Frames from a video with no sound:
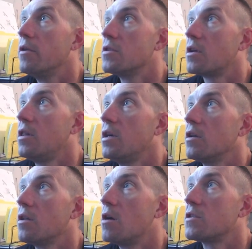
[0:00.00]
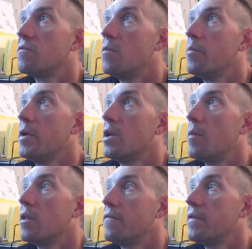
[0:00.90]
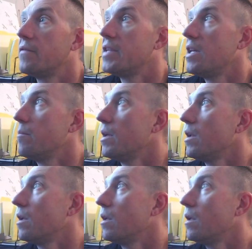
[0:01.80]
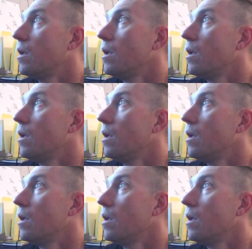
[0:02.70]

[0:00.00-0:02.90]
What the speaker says: There's a clear loss of momentum on the 15-minute,